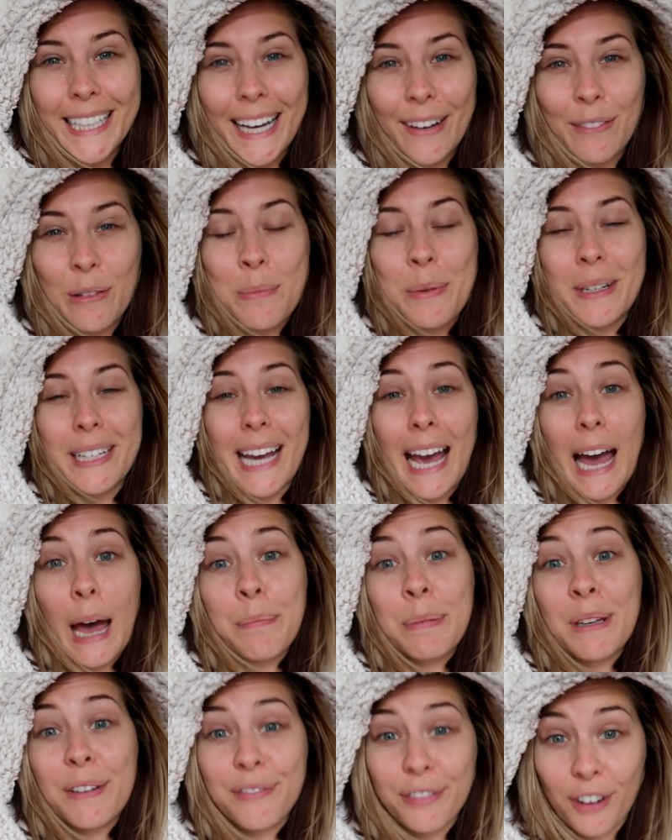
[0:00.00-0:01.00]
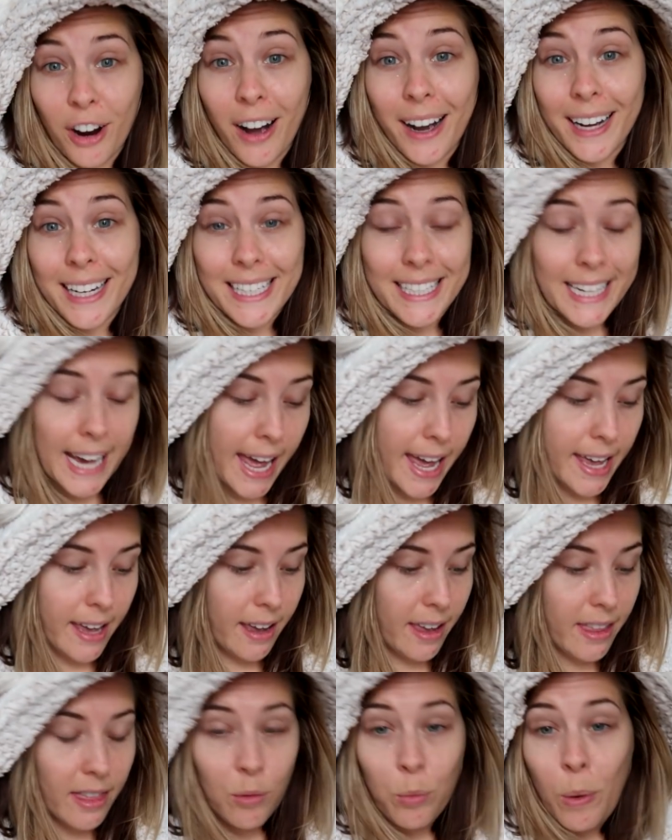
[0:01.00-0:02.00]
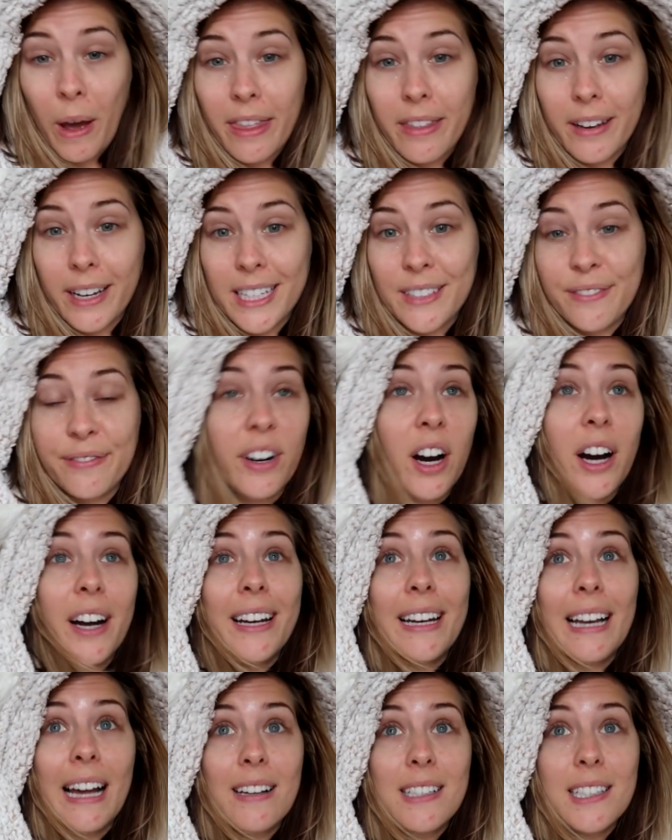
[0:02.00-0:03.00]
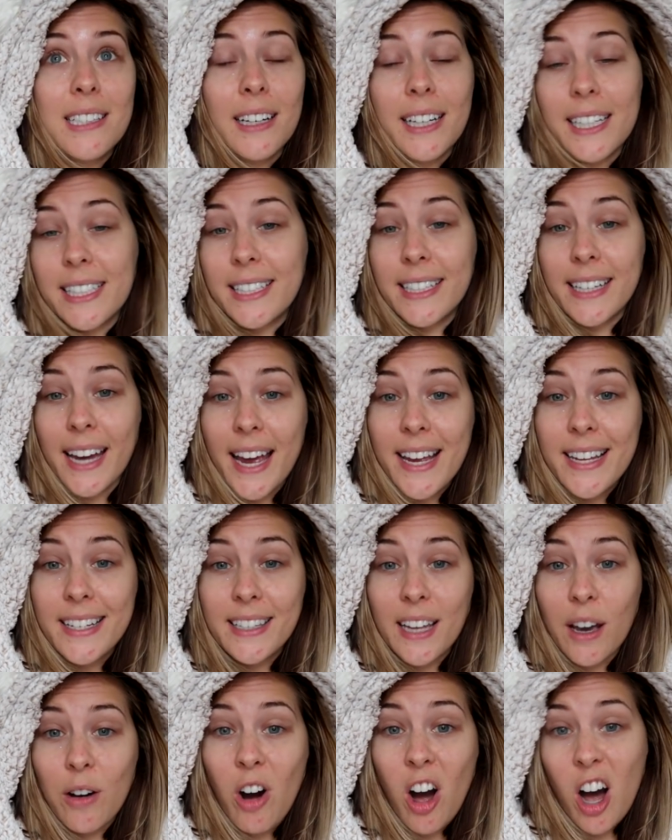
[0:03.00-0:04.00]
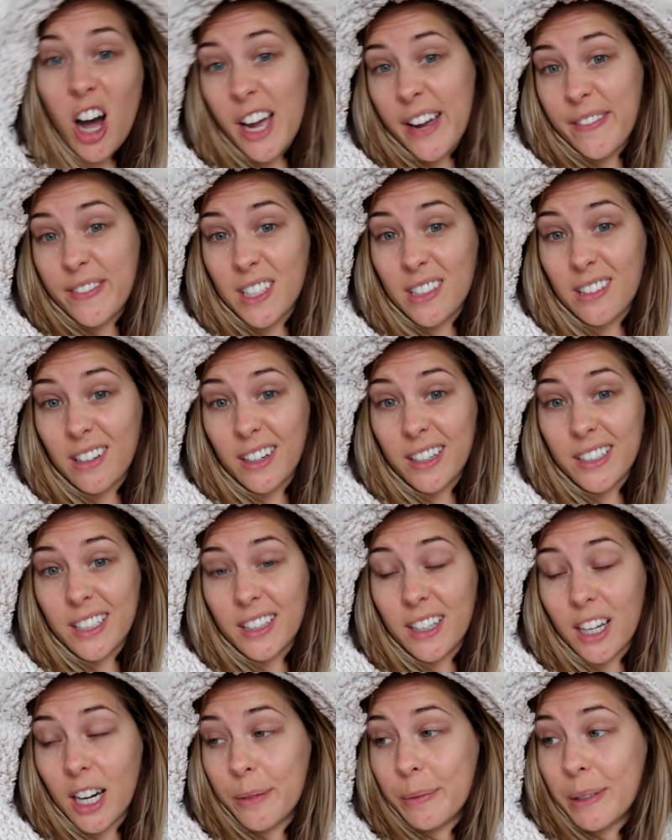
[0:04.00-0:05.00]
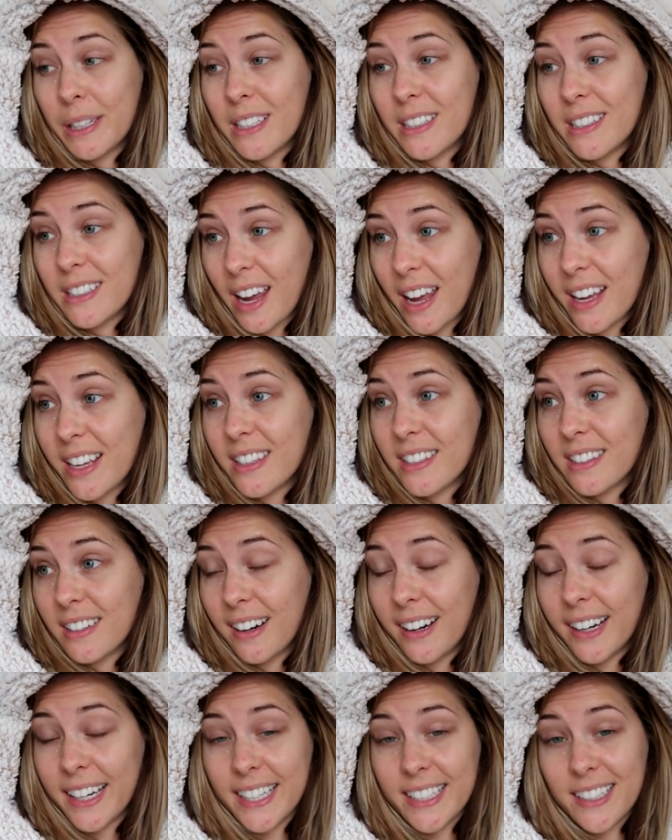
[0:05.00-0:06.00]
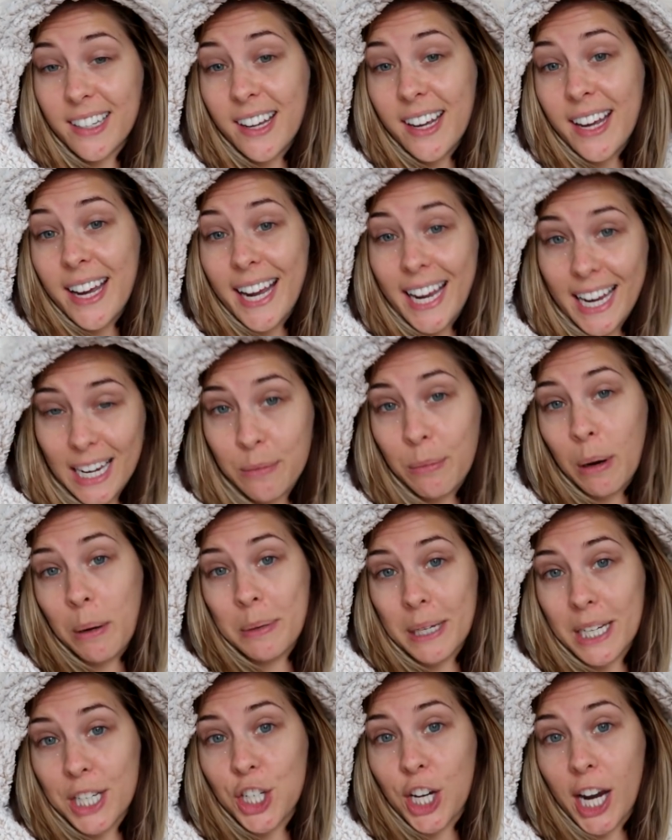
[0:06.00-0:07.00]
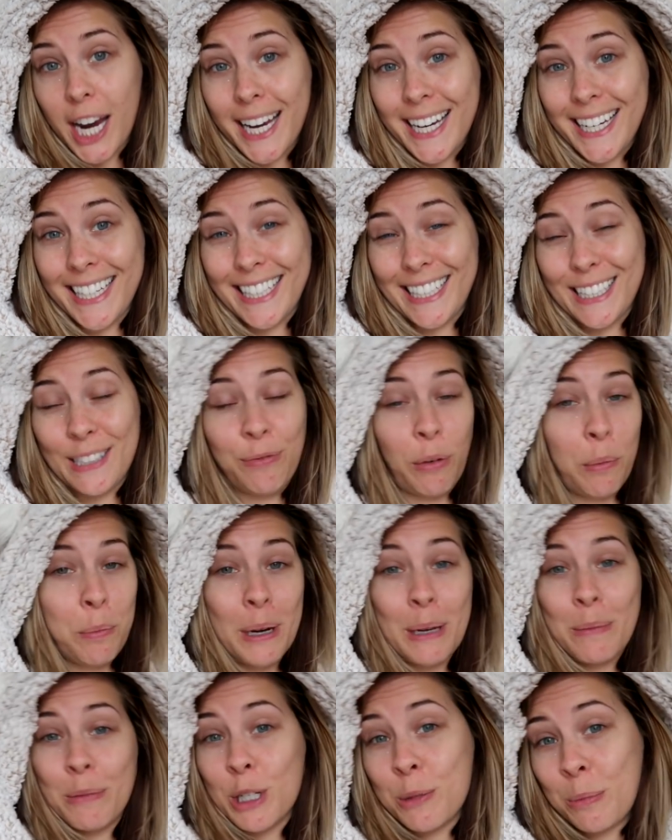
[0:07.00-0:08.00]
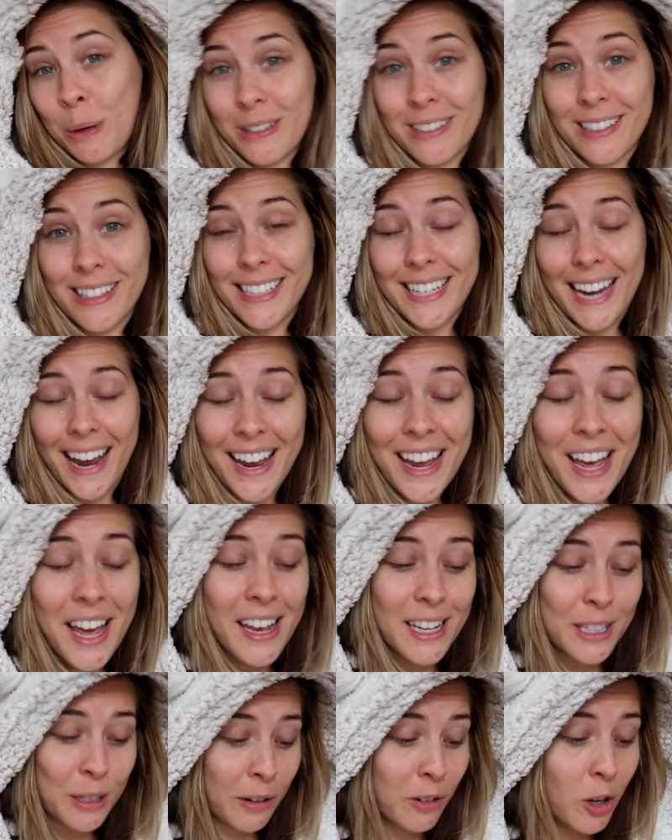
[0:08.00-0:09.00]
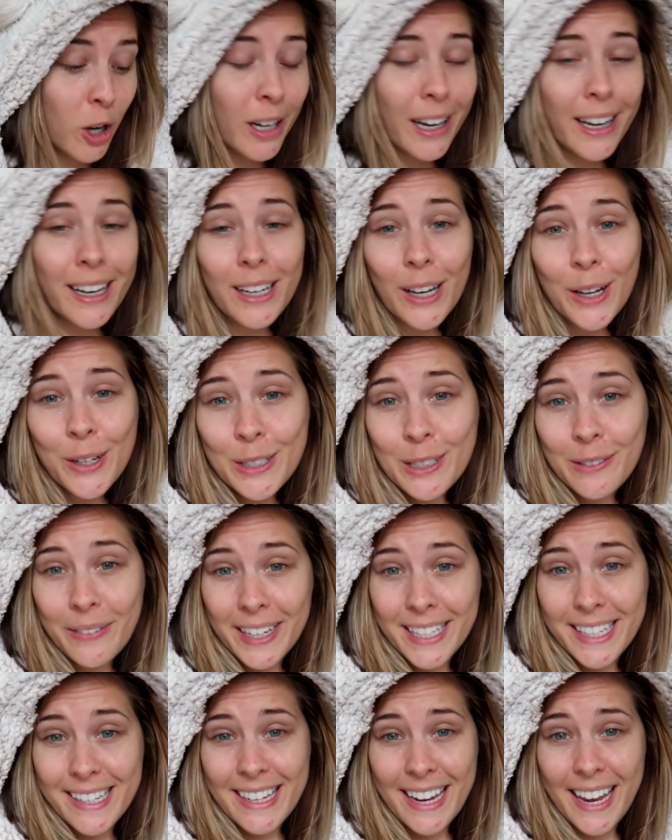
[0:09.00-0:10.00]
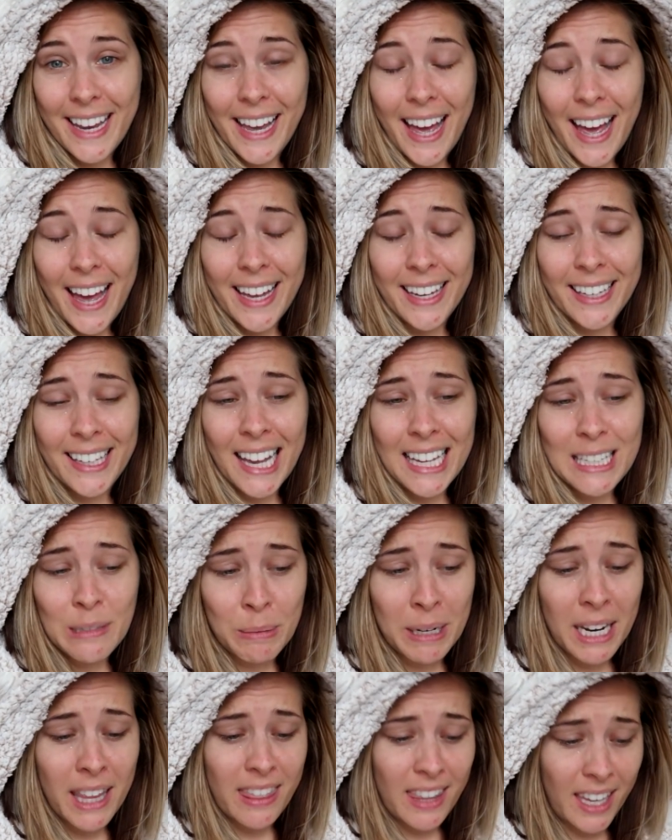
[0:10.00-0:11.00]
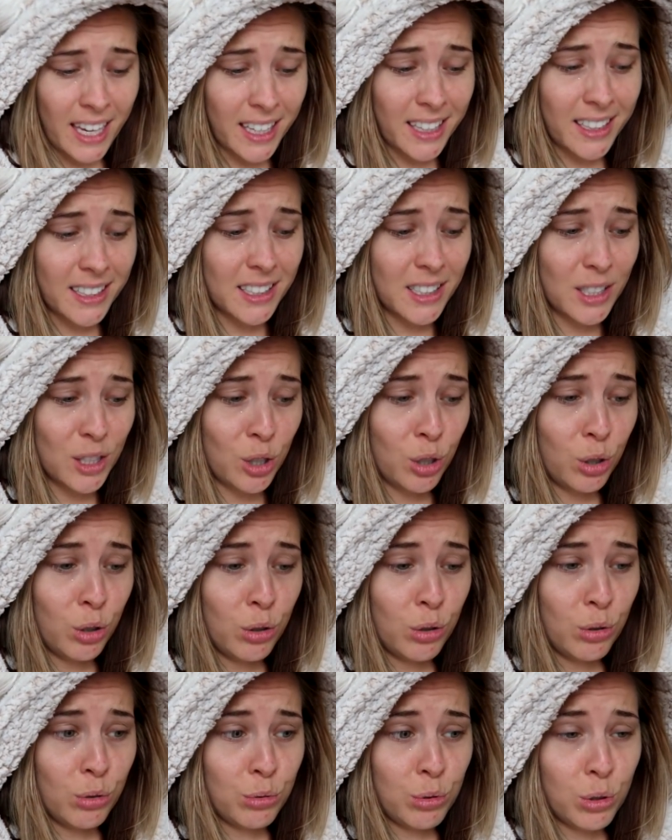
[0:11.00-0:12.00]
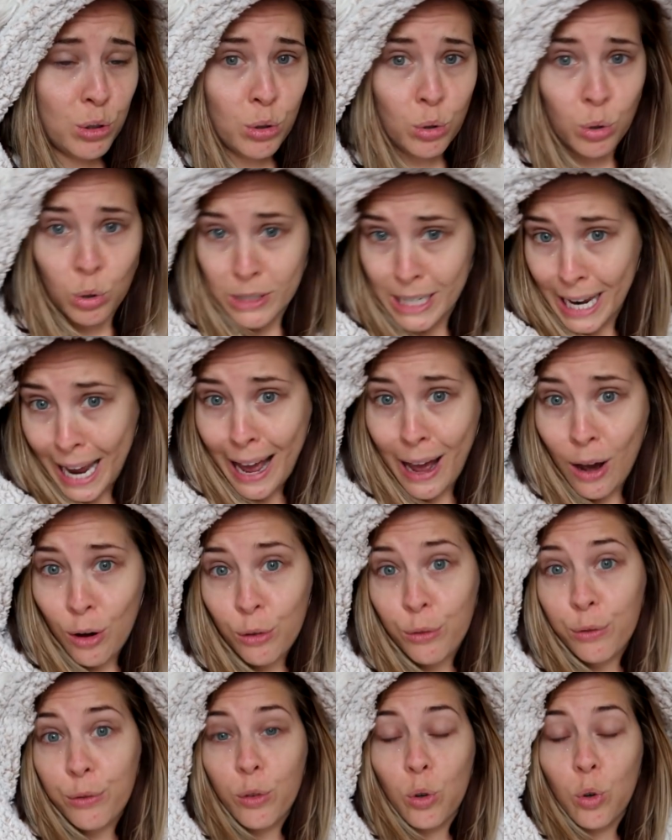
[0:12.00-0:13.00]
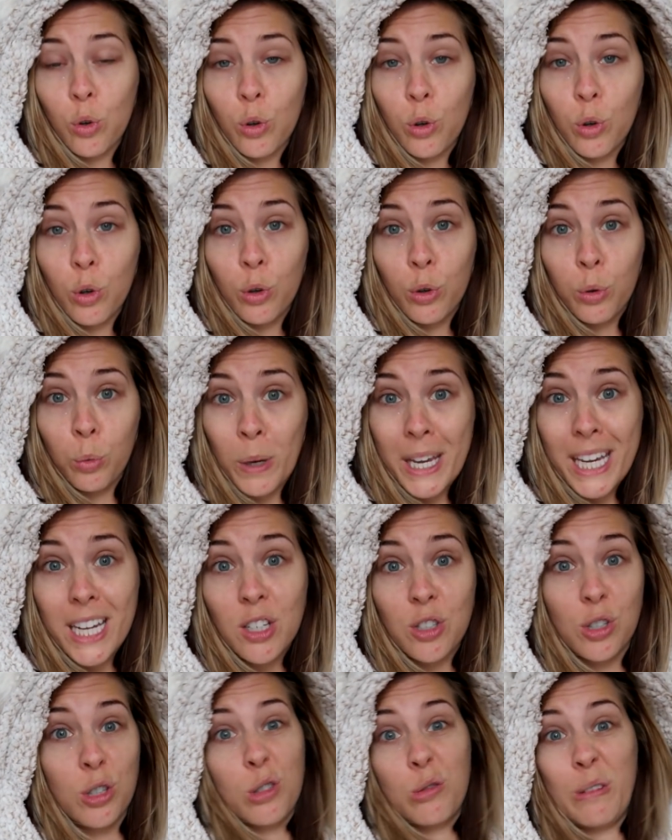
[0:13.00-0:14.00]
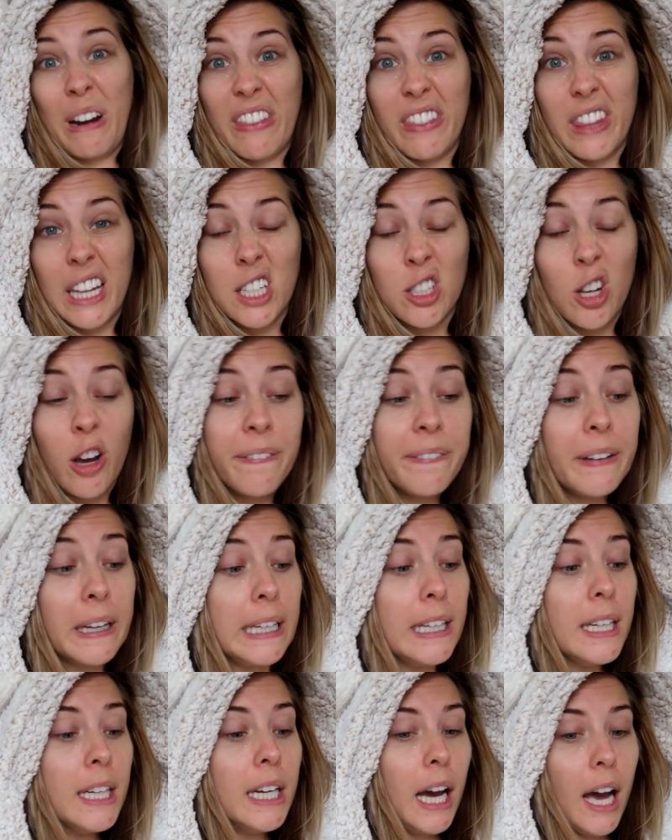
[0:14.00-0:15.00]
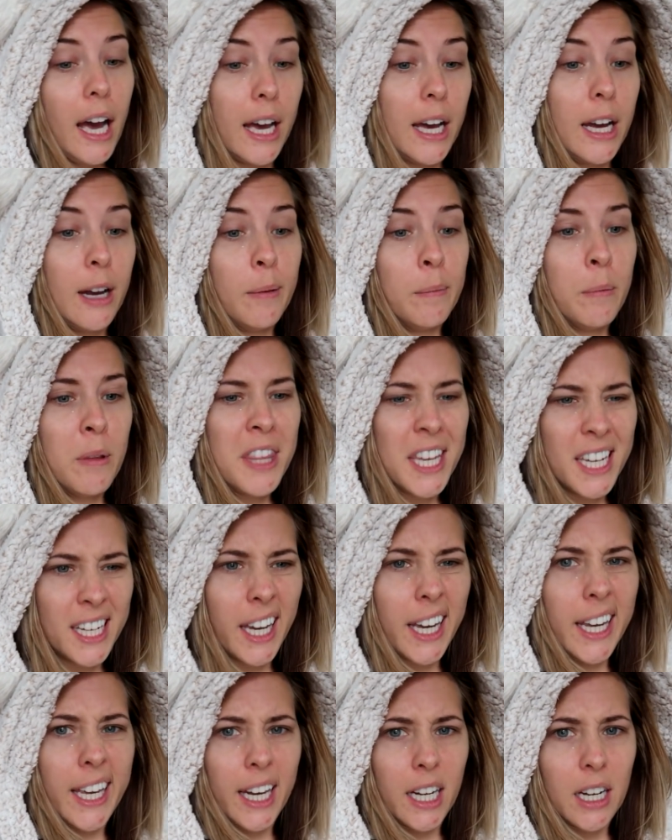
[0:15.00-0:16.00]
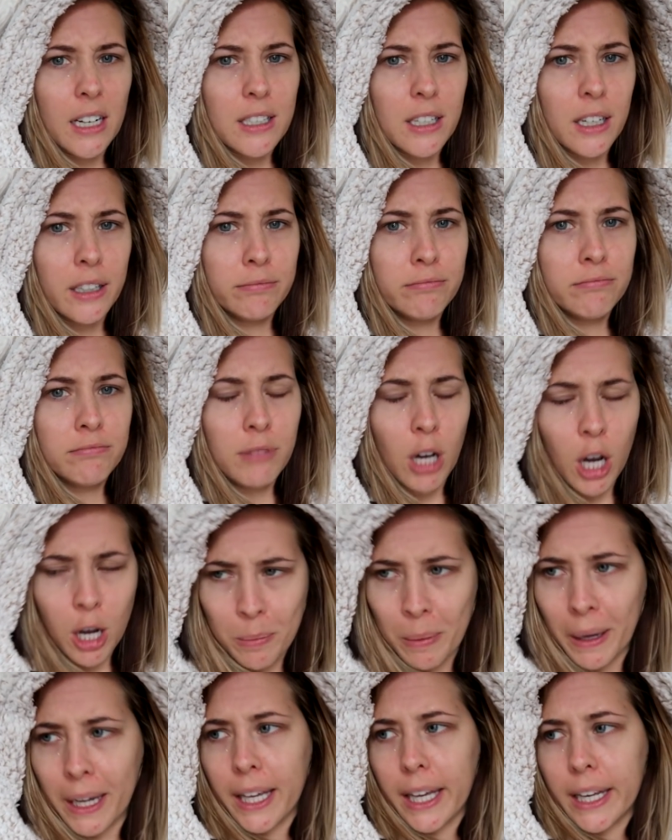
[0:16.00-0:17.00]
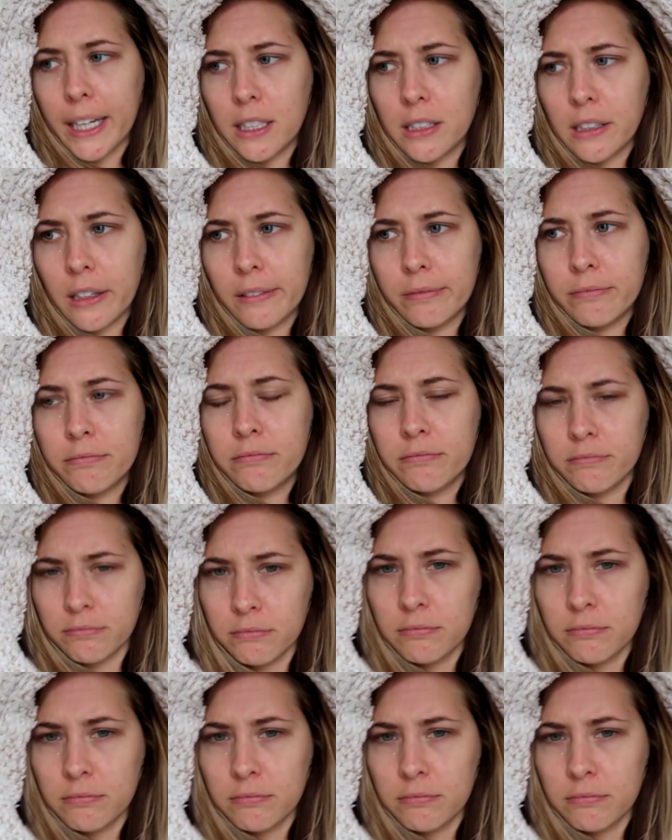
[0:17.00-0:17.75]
Everybody, happy Friday. The weather is vile outside today, so I've decided that I'm gonna stay inside in my PJs for pretty much most of the day. So I've got like loads of editing and last minute things to sort out for the week, just to round things off. Think I can get it done, hope I can get it done.